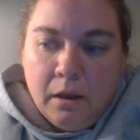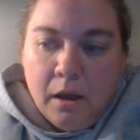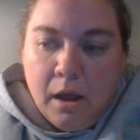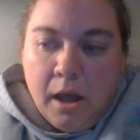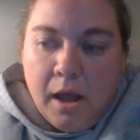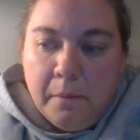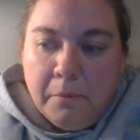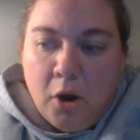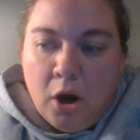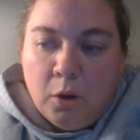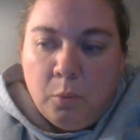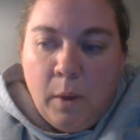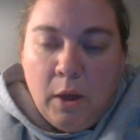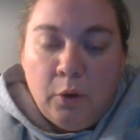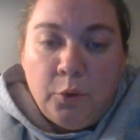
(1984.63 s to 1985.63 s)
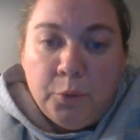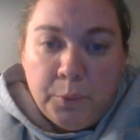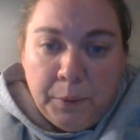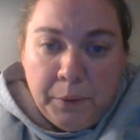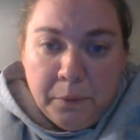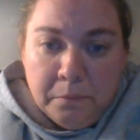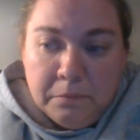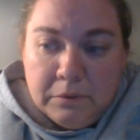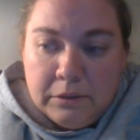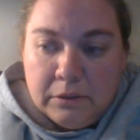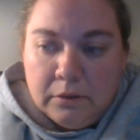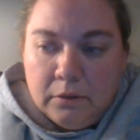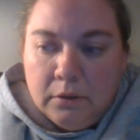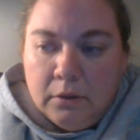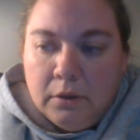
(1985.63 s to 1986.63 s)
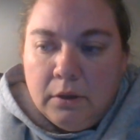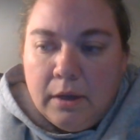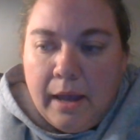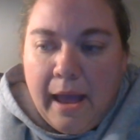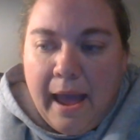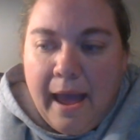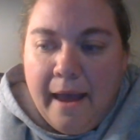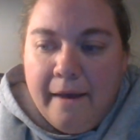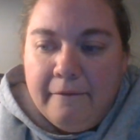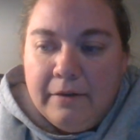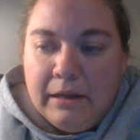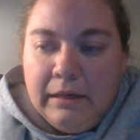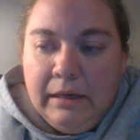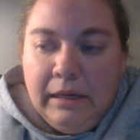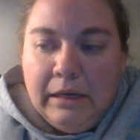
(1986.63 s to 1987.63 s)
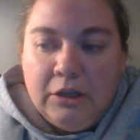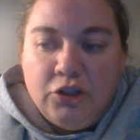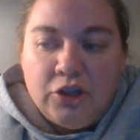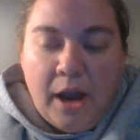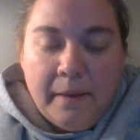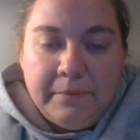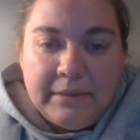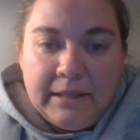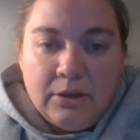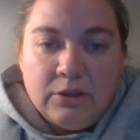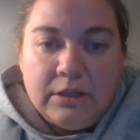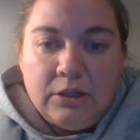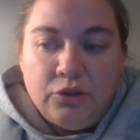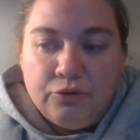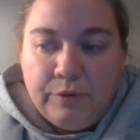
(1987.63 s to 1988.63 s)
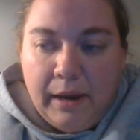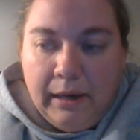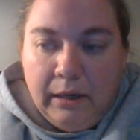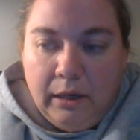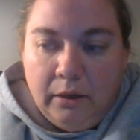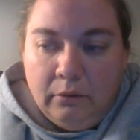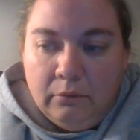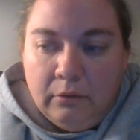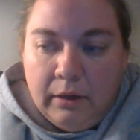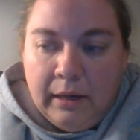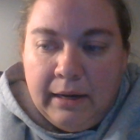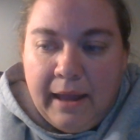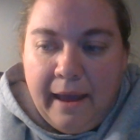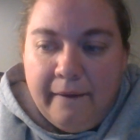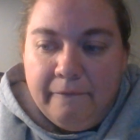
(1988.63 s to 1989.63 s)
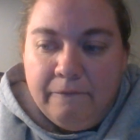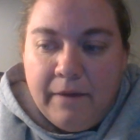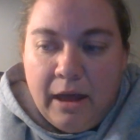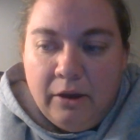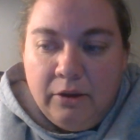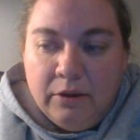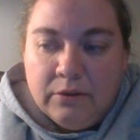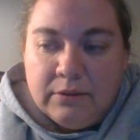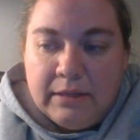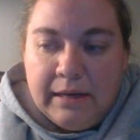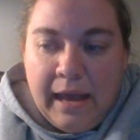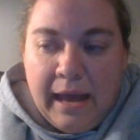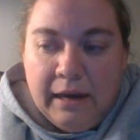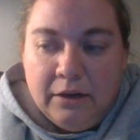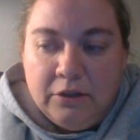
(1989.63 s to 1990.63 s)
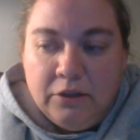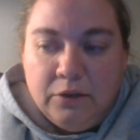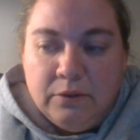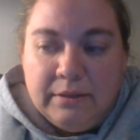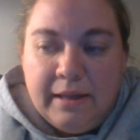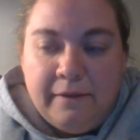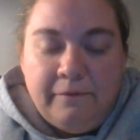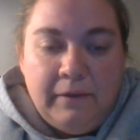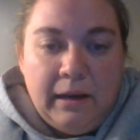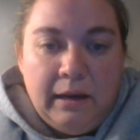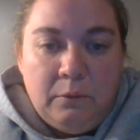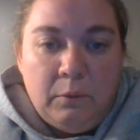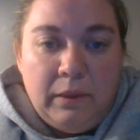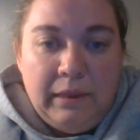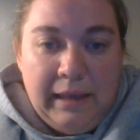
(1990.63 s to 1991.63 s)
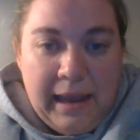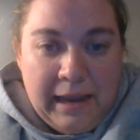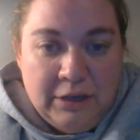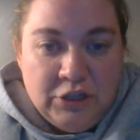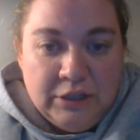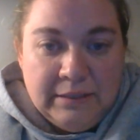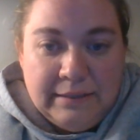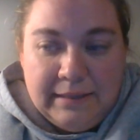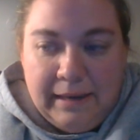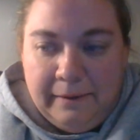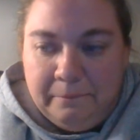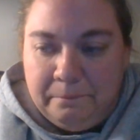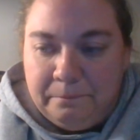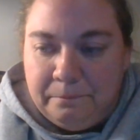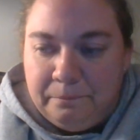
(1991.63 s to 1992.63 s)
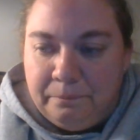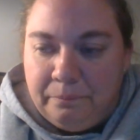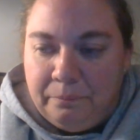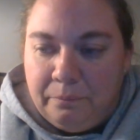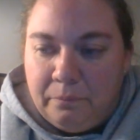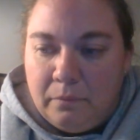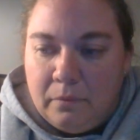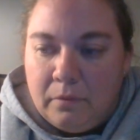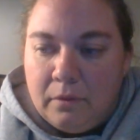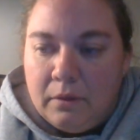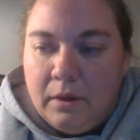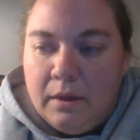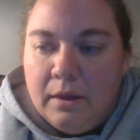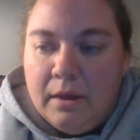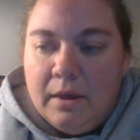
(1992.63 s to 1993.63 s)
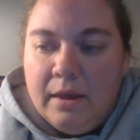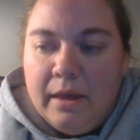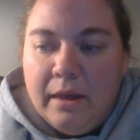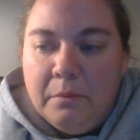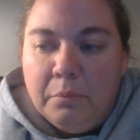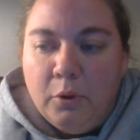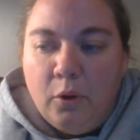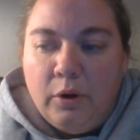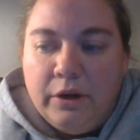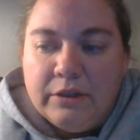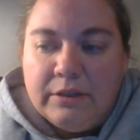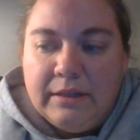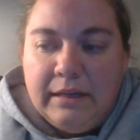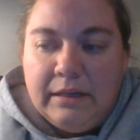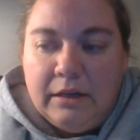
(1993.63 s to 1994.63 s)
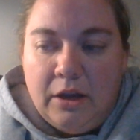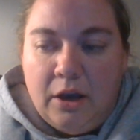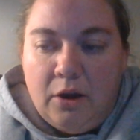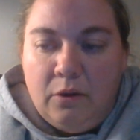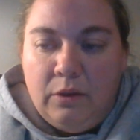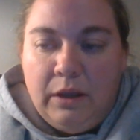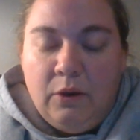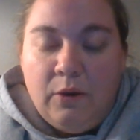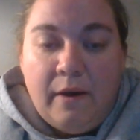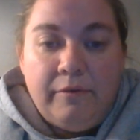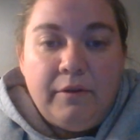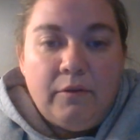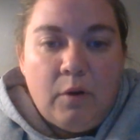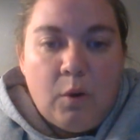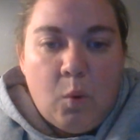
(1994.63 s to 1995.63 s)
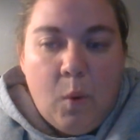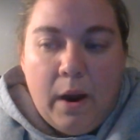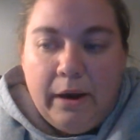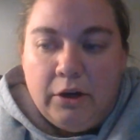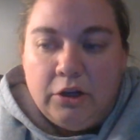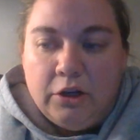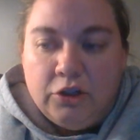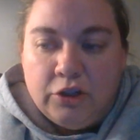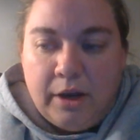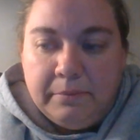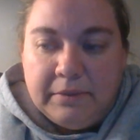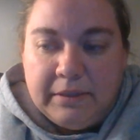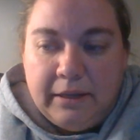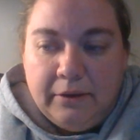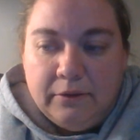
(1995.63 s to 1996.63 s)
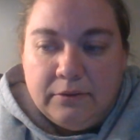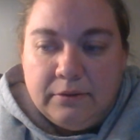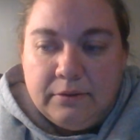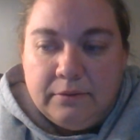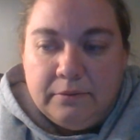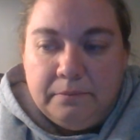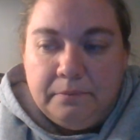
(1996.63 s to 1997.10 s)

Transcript: are well groomed, have needed job skills and training, and have values and attitudes that fit in with the agency. Employers need to know that you have the required job skills.